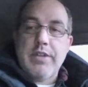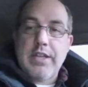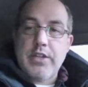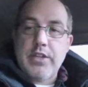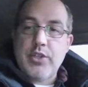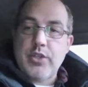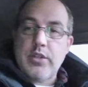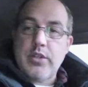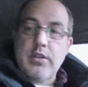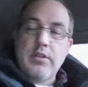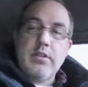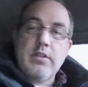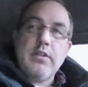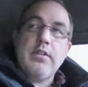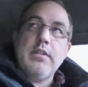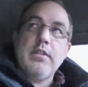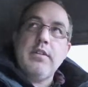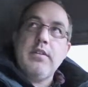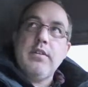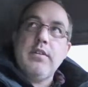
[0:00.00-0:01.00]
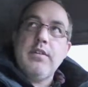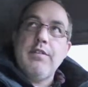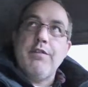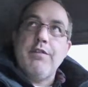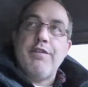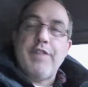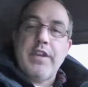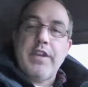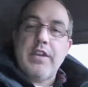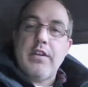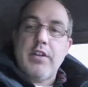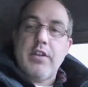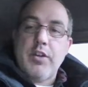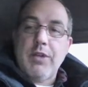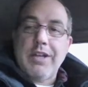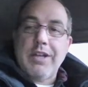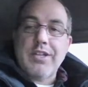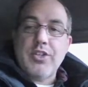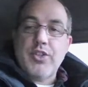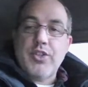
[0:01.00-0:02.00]
an engine via a
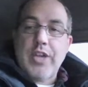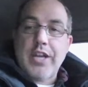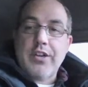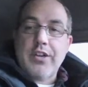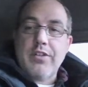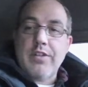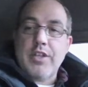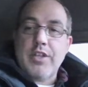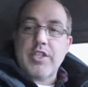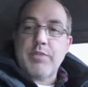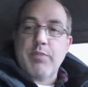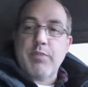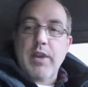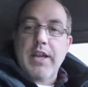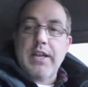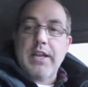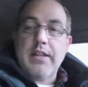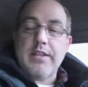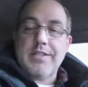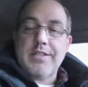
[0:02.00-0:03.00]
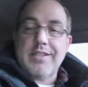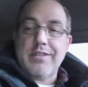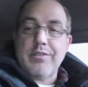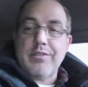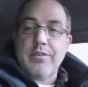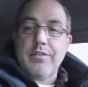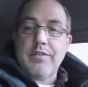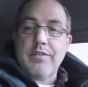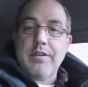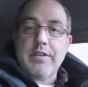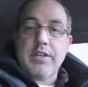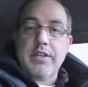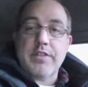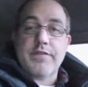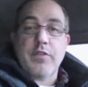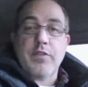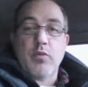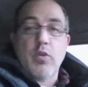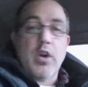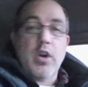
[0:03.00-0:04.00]
direct injector that's spraying in the cylinder, because
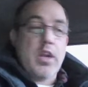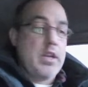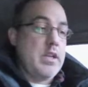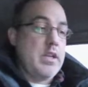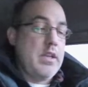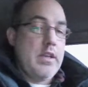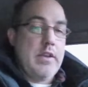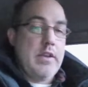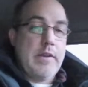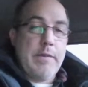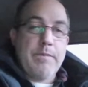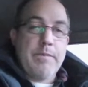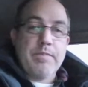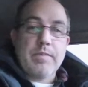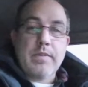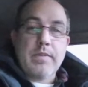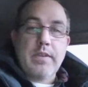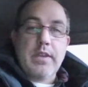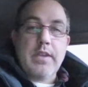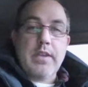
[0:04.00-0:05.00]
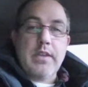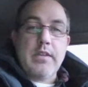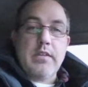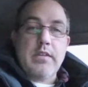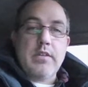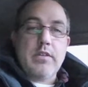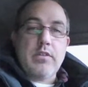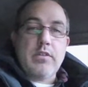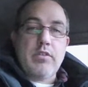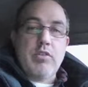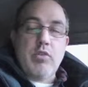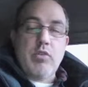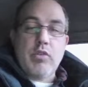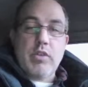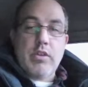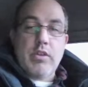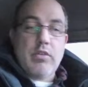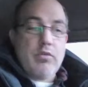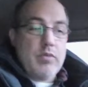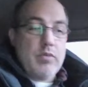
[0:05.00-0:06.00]
for one, you
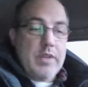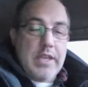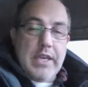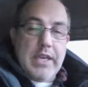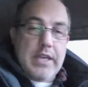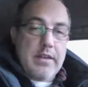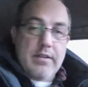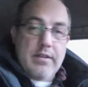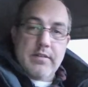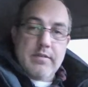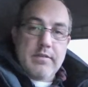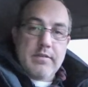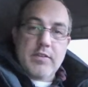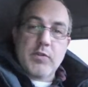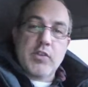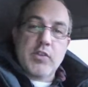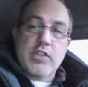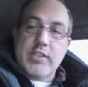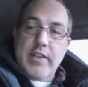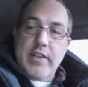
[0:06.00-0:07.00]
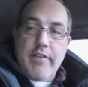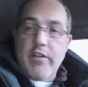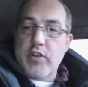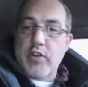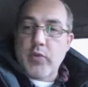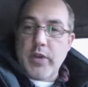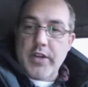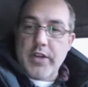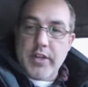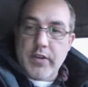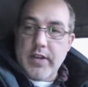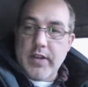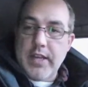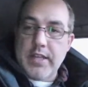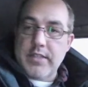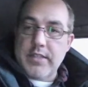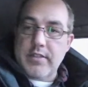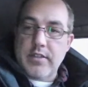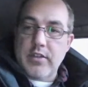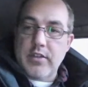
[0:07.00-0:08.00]
don't get 720
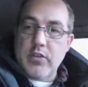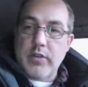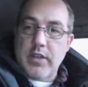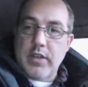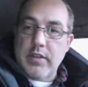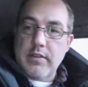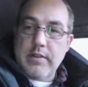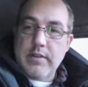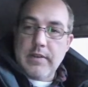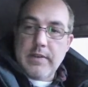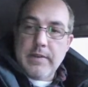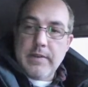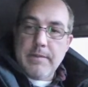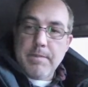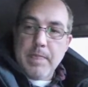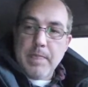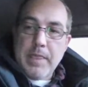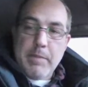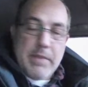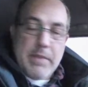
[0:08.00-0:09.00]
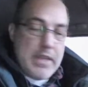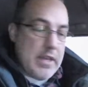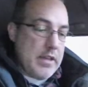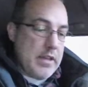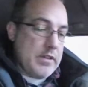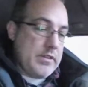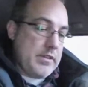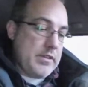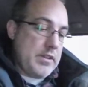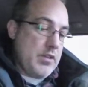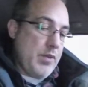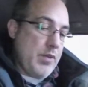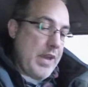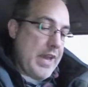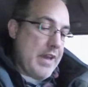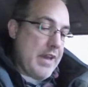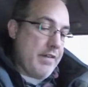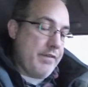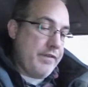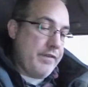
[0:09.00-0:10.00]
degrees to do it because you
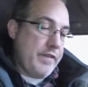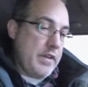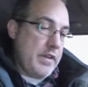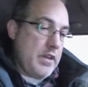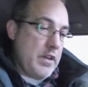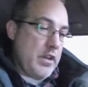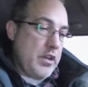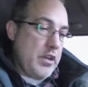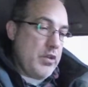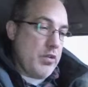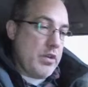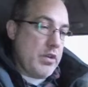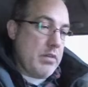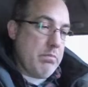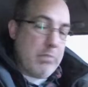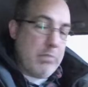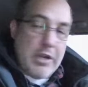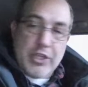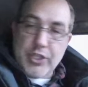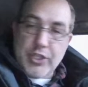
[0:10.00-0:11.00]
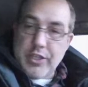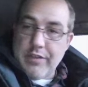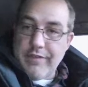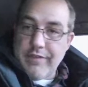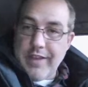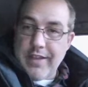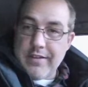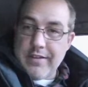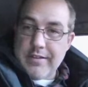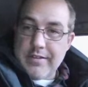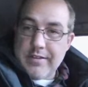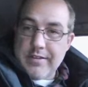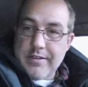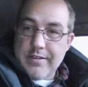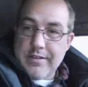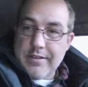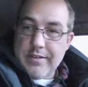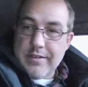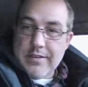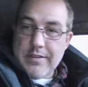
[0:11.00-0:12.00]
have your combustion events,
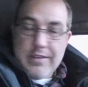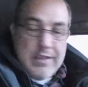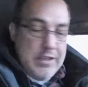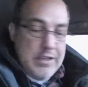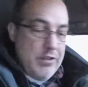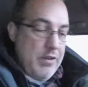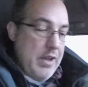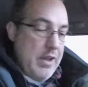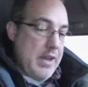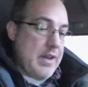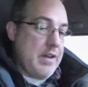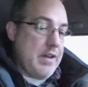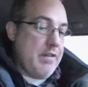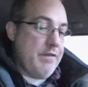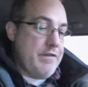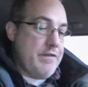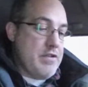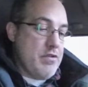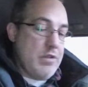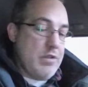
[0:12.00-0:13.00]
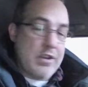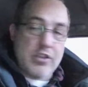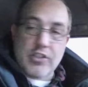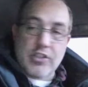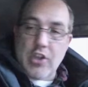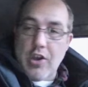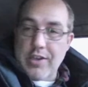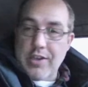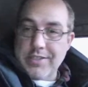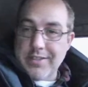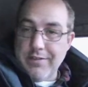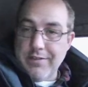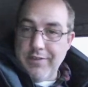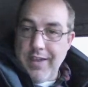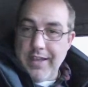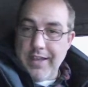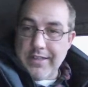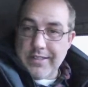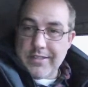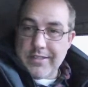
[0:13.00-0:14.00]
you have your exhaust
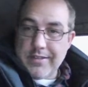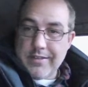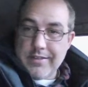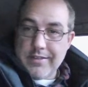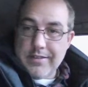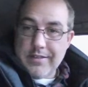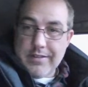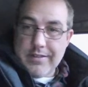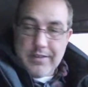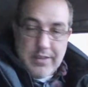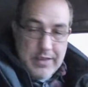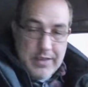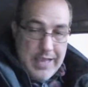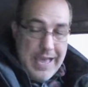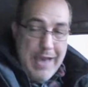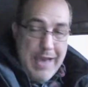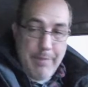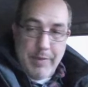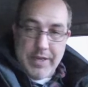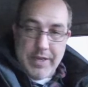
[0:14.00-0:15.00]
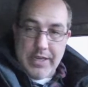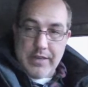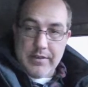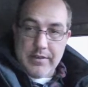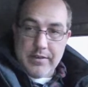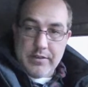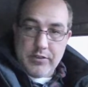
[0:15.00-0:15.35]
events happening,